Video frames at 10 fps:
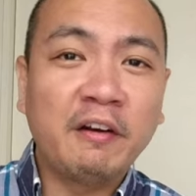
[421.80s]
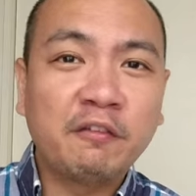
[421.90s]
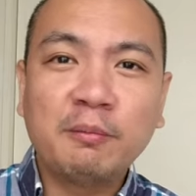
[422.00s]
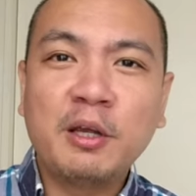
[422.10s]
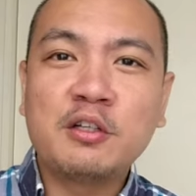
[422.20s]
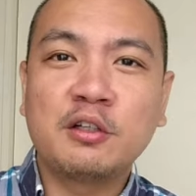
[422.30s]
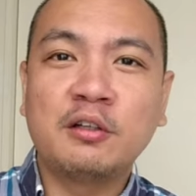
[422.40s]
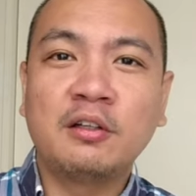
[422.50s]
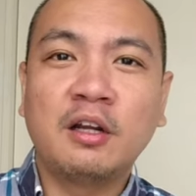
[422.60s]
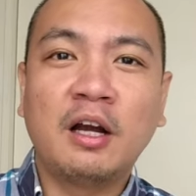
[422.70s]
of
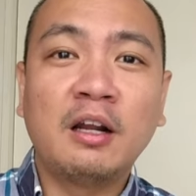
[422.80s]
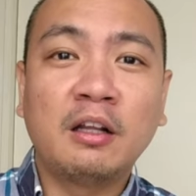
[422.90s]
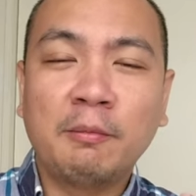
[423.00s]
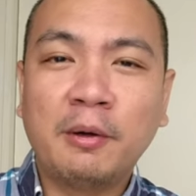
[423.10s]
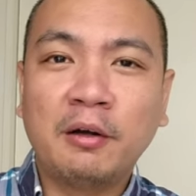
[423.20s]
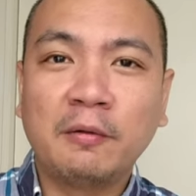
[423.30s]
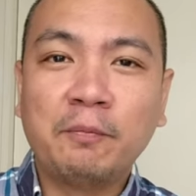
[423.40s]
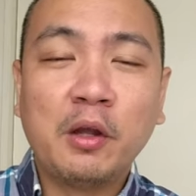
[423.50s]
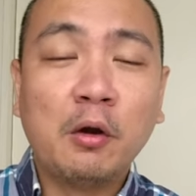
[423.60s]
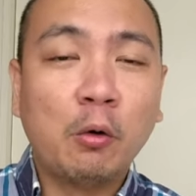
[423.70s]
information, a lot about
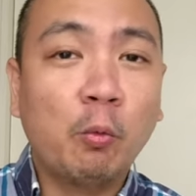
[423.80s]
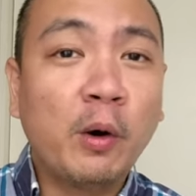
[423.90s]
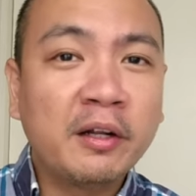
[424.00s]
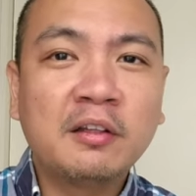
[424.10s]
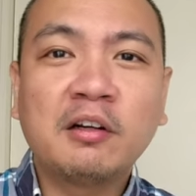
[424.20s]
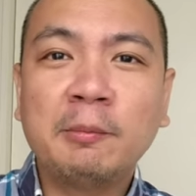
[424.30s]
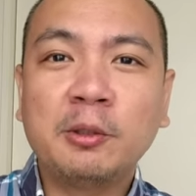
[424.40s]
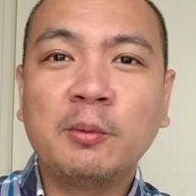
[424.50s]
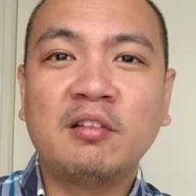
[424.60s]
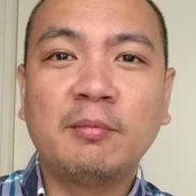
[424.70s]
what the
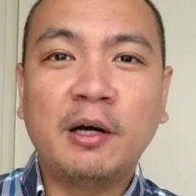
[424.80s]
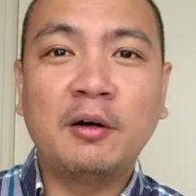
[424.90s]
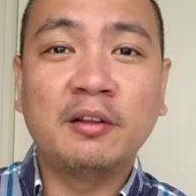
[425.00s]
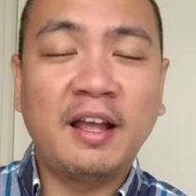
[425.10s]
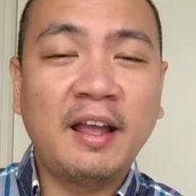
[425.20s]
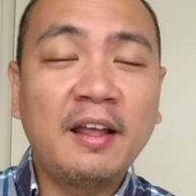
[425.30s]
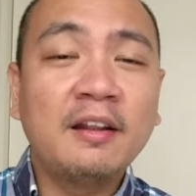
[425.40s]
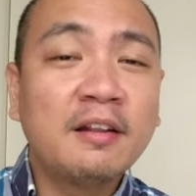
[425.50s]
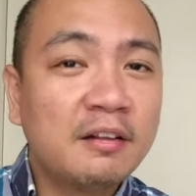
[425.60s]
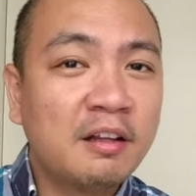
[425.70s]
crypto is about
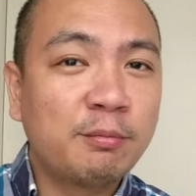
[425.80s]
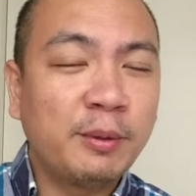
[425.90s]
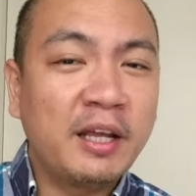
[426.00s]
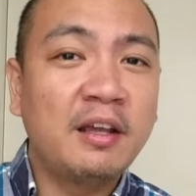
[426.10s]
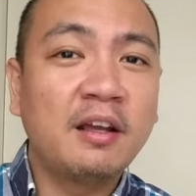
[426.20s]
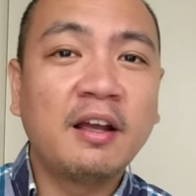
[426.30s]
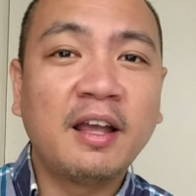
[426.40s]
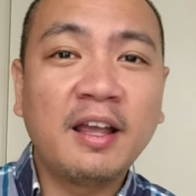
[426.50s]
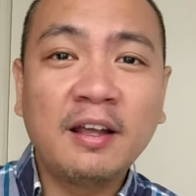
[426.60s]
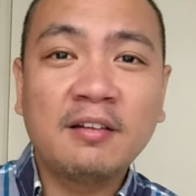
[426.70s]
and
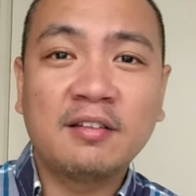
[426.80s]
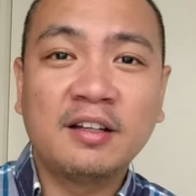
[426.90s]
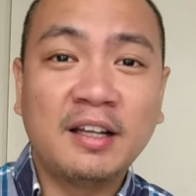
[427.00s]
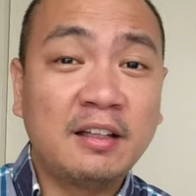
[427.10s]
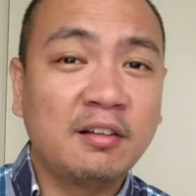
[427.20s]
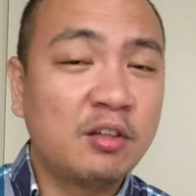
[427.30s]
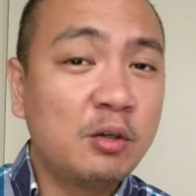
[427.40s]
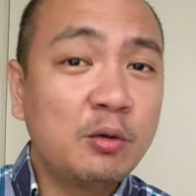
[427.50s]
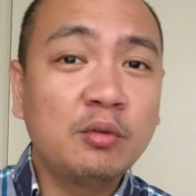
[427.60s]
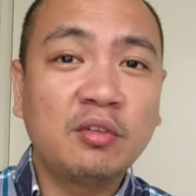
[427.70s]
displaying its latest
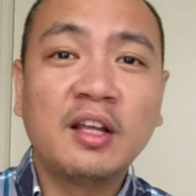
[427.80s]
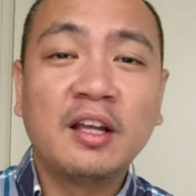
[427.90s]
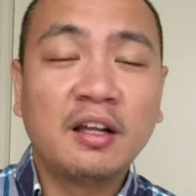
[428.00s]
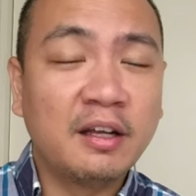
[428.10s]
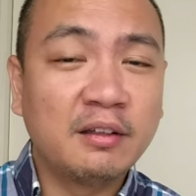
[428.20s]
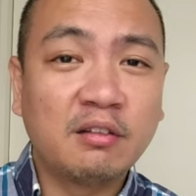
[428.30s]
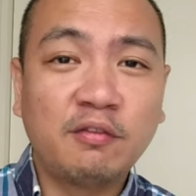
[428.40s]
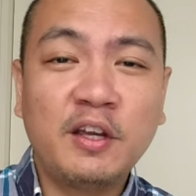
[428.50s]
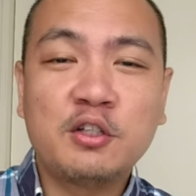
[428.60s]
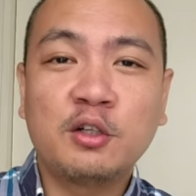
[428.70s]
news,
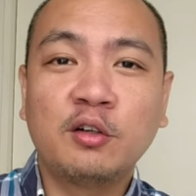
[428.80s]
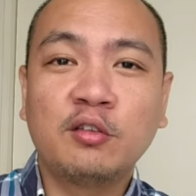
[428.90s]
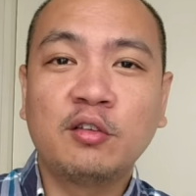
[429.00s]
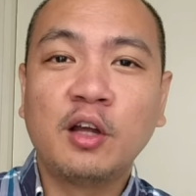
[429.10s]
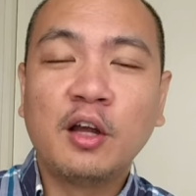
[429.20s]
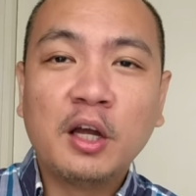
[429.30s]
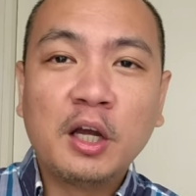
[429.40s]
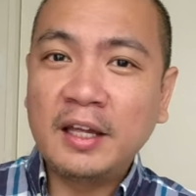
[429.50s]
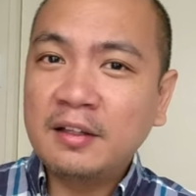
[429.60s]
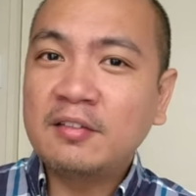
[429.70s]
latest features.
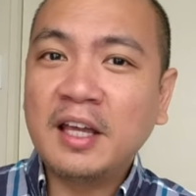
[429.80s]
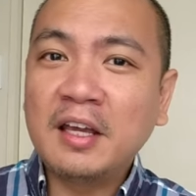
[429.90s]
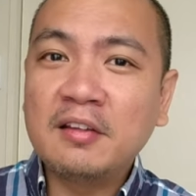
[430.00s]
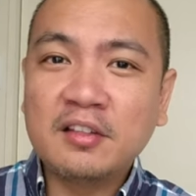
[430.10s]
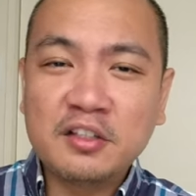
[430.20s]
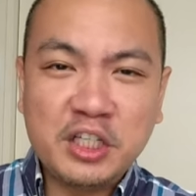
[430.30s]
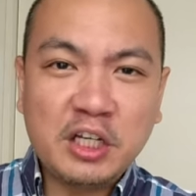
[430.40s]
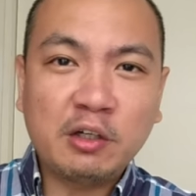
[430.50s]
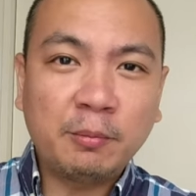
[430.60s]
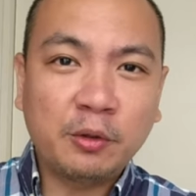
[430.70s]
In this case,
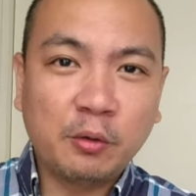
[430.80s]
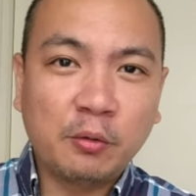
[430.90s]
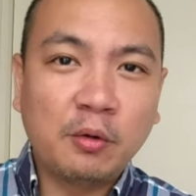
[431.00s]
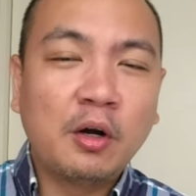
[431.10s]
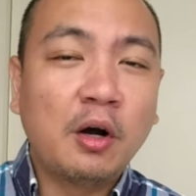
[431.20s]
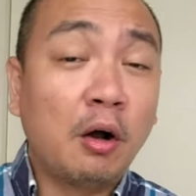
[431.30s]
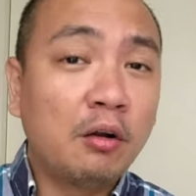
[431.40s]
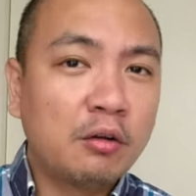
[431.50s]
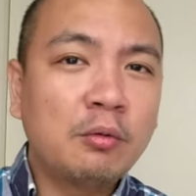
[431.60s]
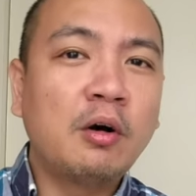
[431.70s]
gCrypto,
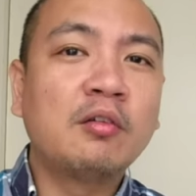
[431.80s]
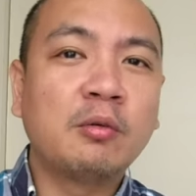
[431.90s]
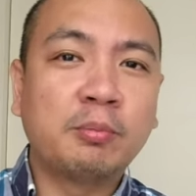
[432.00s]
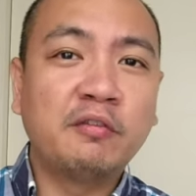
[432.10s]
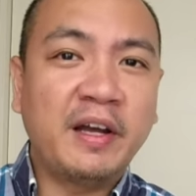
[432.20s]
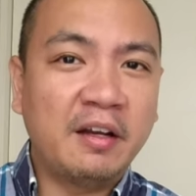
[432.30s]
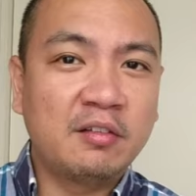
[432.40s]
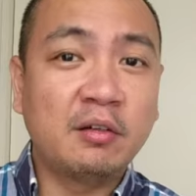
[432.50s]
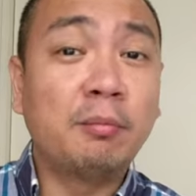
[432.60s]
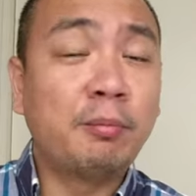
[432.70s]
although also
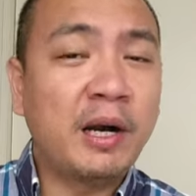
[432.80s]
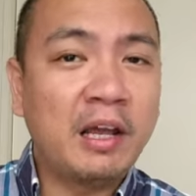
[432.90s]
provides some